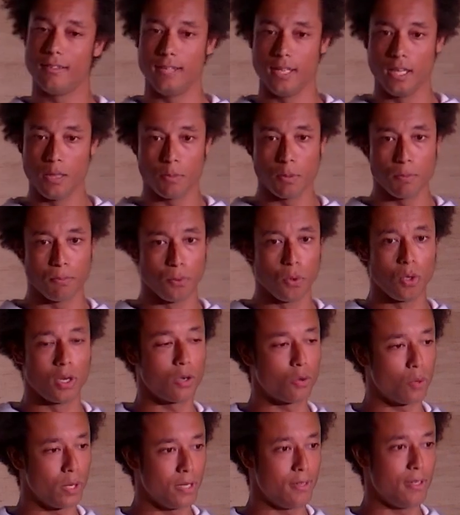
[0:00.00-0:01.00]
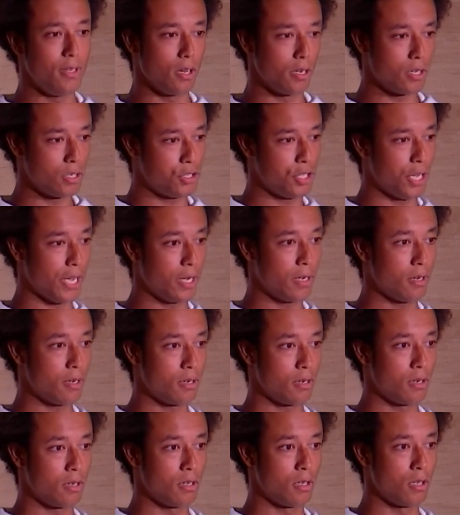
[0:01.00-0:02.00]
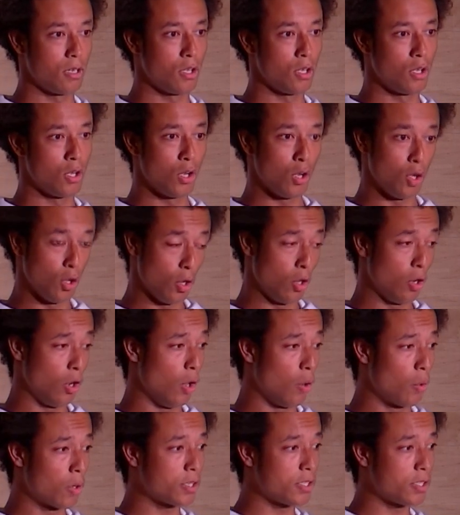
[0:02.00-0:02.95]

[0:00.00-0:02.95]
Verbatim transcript: deepen pool liquidity on the chain, lower